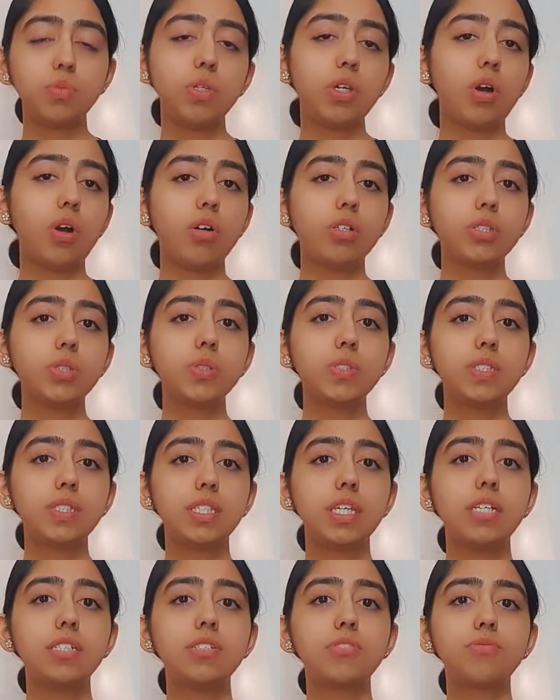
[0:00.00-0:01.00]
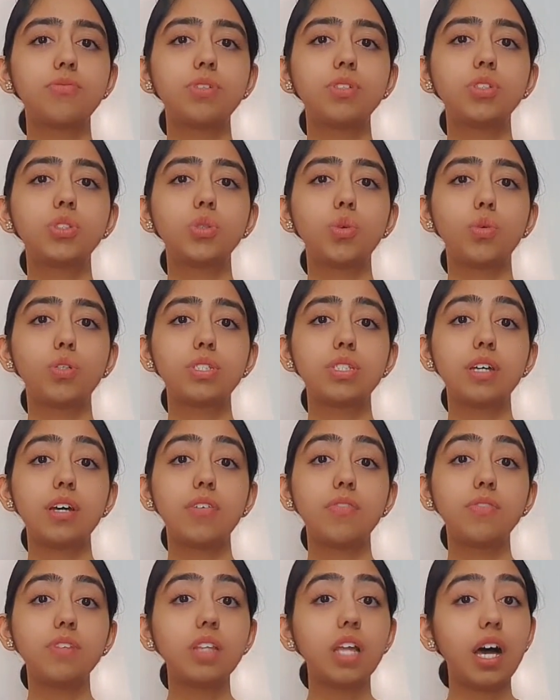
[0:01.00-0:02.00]
we also see a different sorts
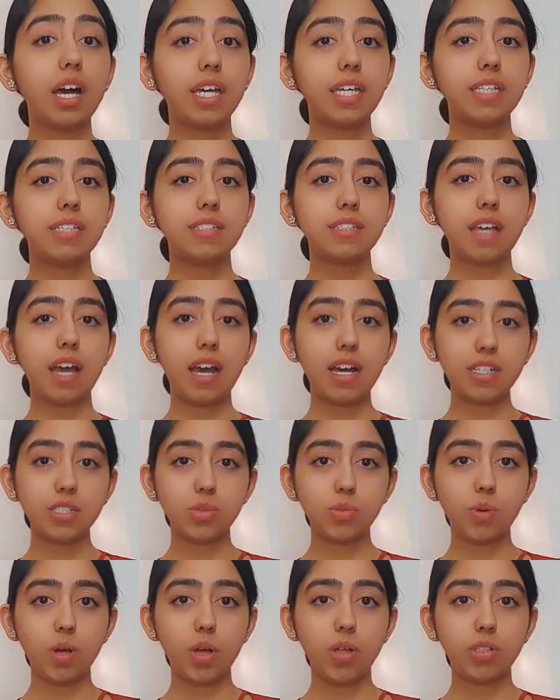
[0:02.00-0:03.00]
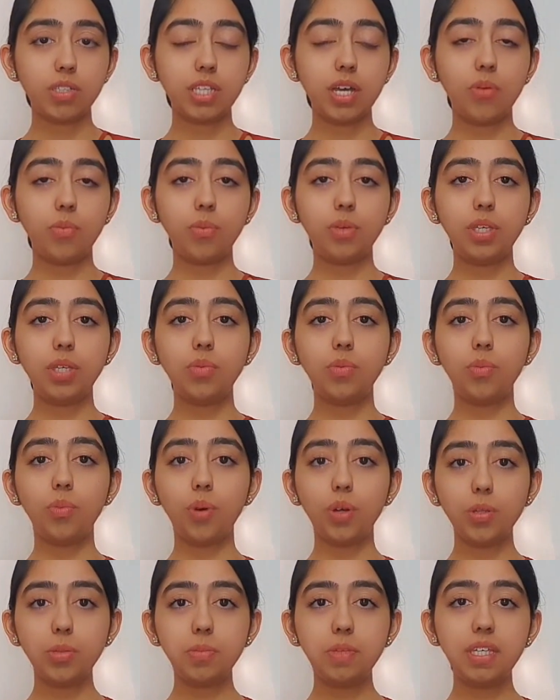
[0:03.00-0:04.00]
of lines as well that we
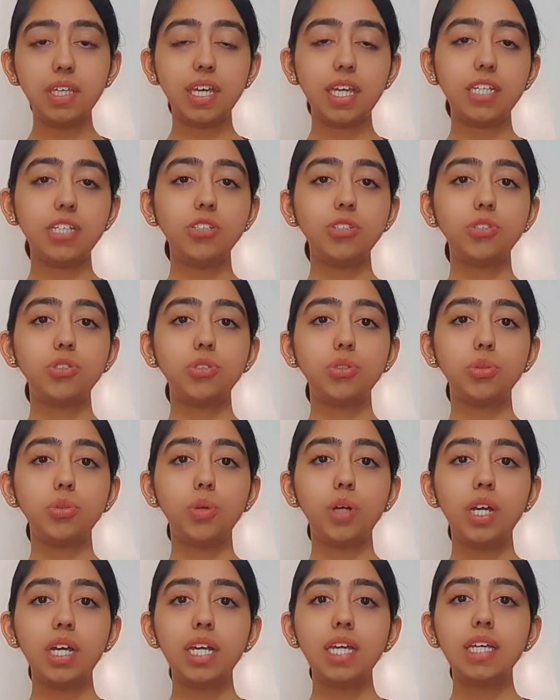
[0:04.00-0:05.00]
will be getting to